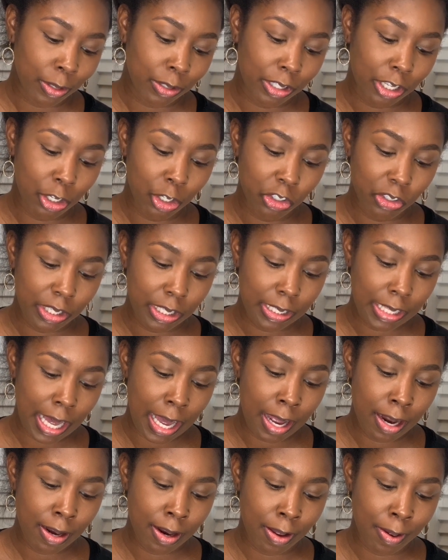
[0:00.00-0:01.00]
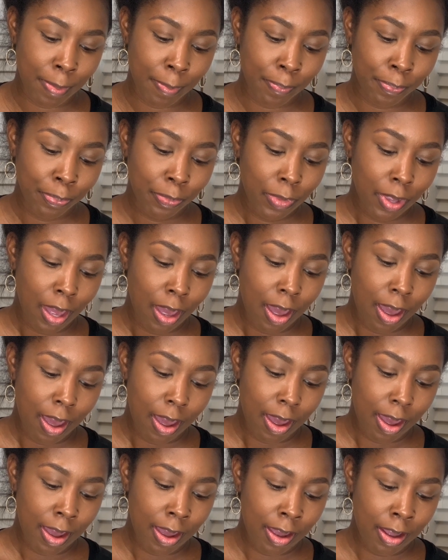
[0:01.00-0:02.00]
So you just sign up
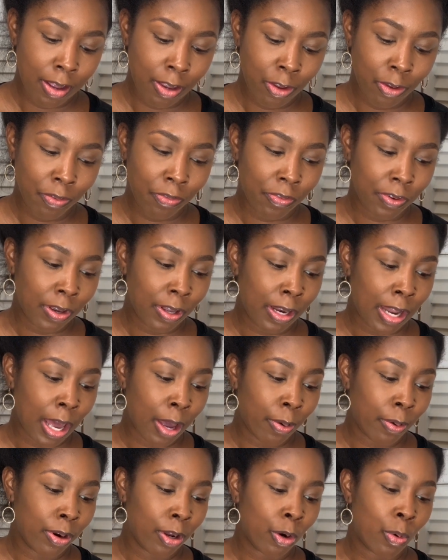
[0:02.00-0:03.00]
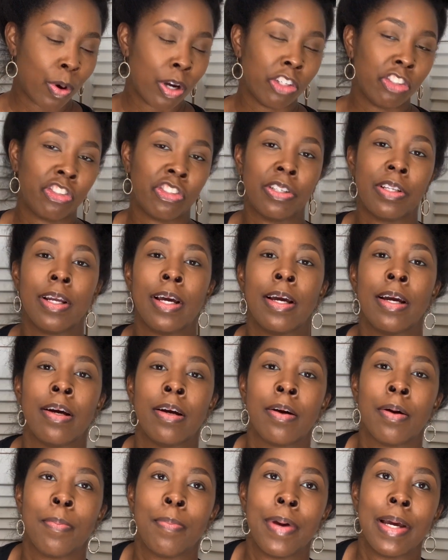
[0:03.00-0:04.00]
and you fill out a
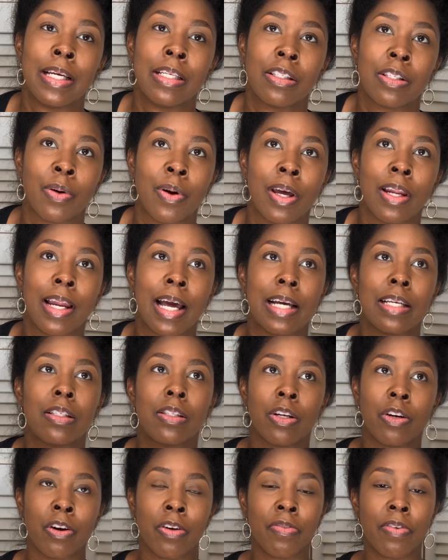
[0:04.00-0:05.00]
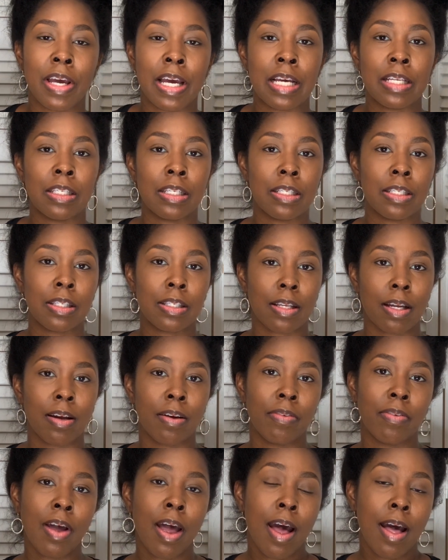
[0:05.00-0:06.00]
questionnaire based on like surveys and stuff.